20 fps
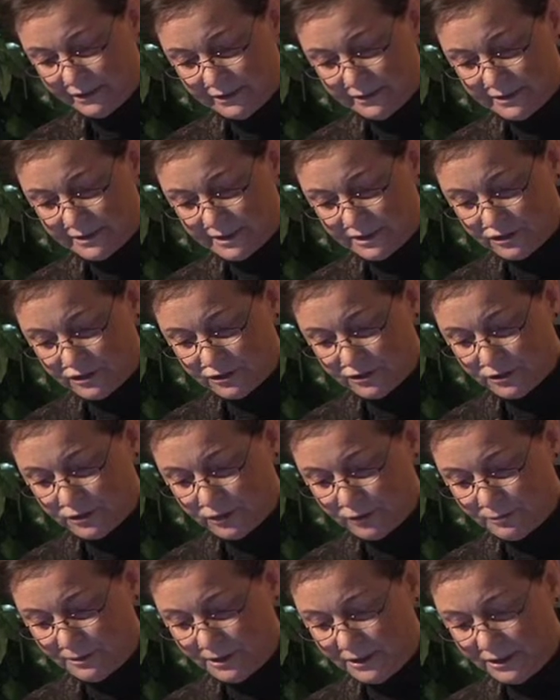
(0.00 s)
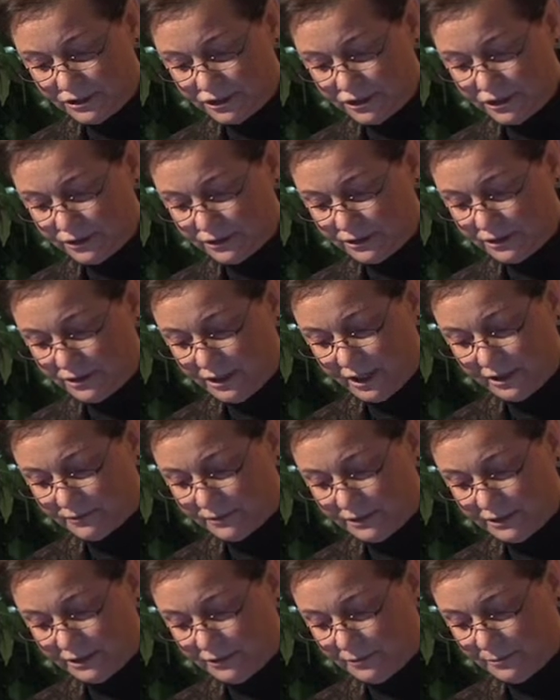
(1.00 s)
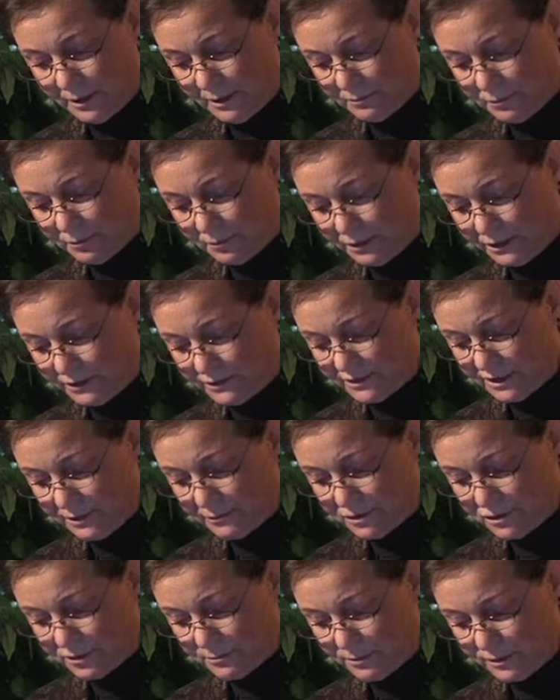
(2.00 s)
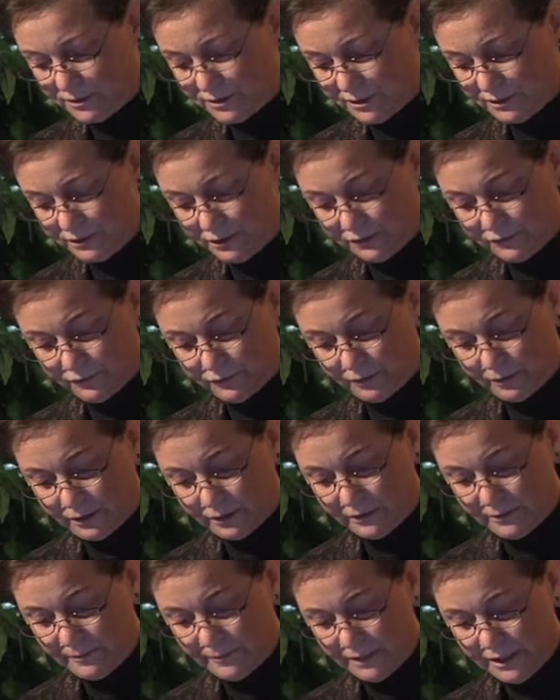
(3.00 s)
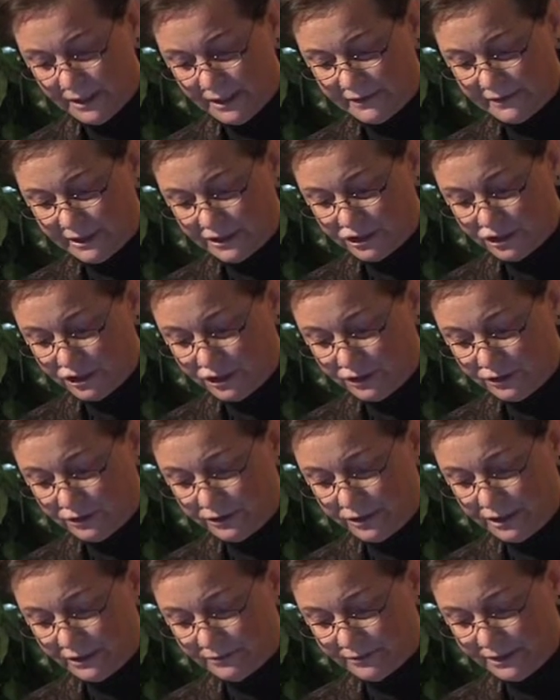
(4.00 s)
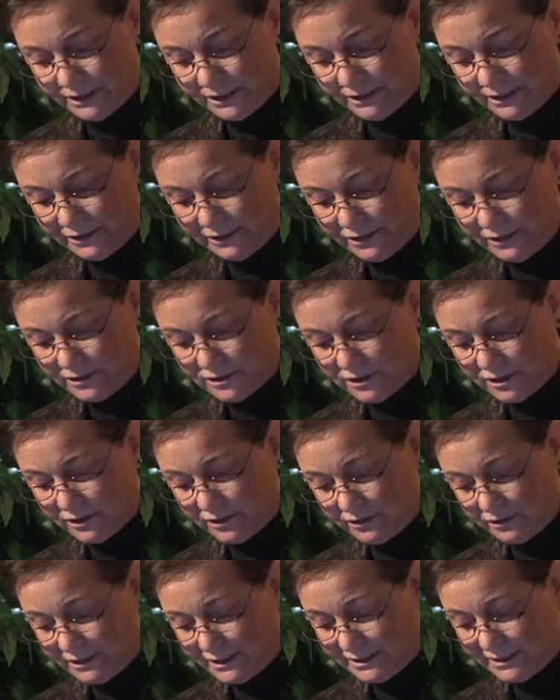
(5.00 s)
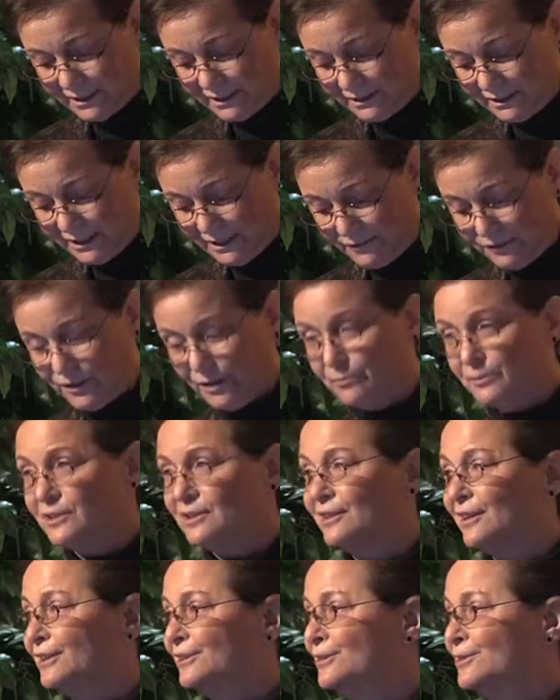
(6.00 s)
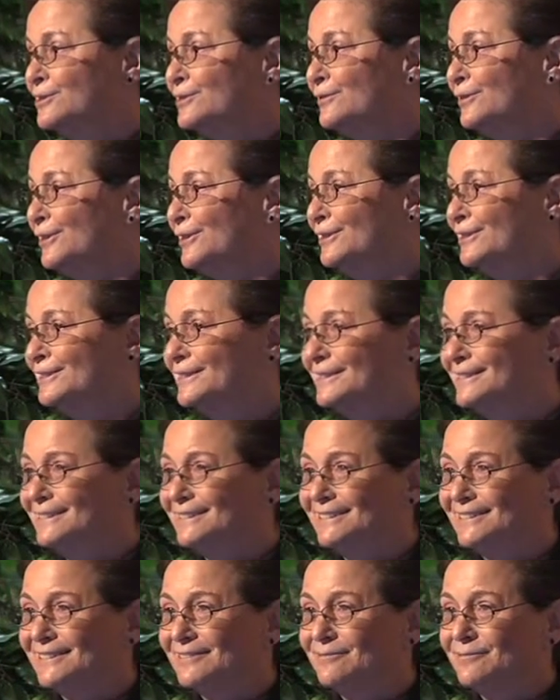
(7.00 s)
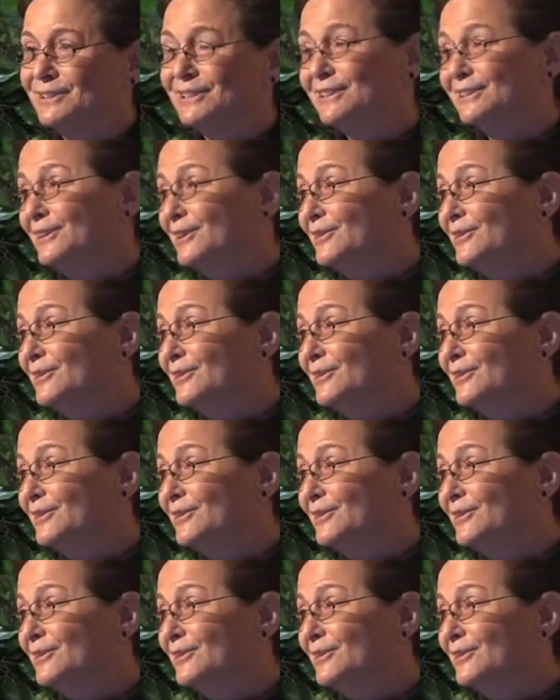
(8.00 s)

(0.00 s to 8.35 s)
Sister told me that she could not really remember what else they were supposed to look for and that she could not read. So the list I'd left them was not useful. We didn't